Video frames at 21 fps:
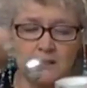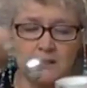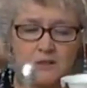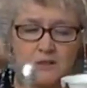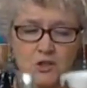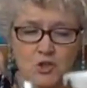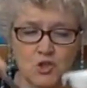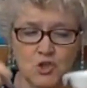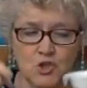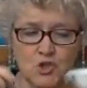
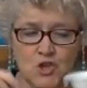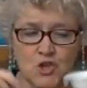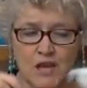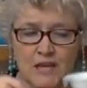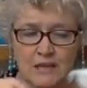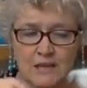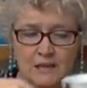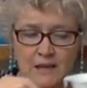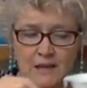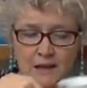to
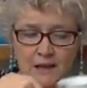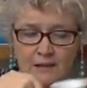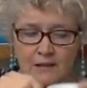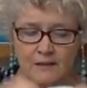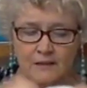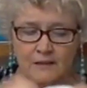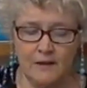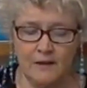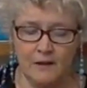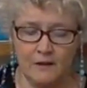shake it down
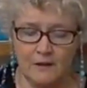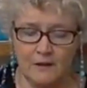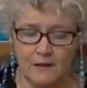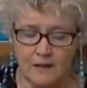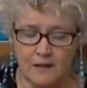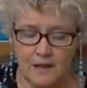in there.